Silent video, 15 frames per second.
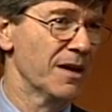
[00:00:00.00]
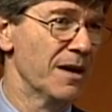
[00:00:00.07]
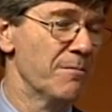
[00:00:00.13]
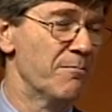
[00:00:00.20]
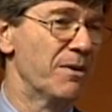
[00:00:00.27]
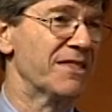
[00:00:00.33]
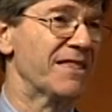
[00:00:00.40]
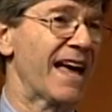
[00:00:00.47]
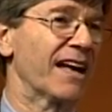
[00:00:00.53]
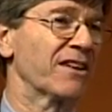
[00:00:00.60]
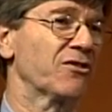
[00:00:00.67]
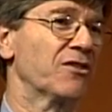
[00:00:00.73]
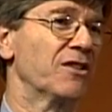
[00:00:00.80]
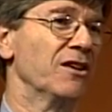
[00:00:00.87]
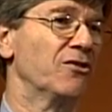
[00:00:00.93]
But
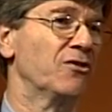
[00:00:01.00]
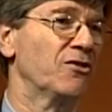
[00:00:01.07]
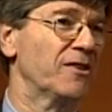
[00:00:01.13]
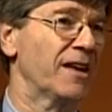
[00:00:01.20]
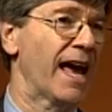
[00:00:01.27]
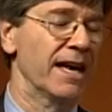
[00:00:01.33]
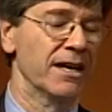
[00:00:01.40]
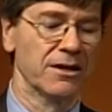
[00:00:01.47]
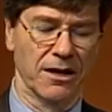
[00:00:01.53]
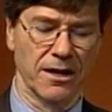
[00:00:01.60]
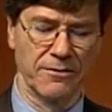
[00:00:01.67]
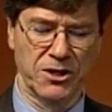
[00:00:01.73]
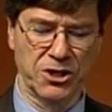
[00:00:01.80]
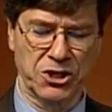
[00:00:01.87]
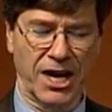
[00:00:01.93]
that's the scale
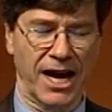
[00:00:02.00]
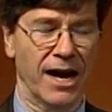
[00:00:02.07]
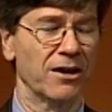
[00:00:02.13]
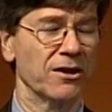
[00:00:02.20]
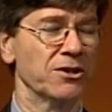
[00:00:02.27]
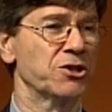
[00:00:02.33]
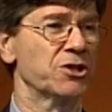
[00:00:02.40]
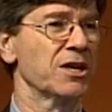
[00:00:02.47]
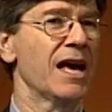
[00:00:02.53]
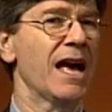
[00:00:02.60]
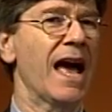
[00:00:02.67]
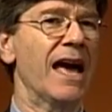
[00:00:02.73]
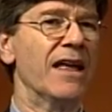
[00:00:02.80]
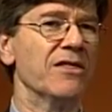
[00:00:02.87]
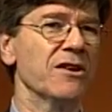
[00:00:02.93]
of the challenge,
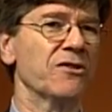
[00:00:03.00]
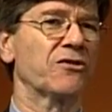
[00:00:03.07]
and this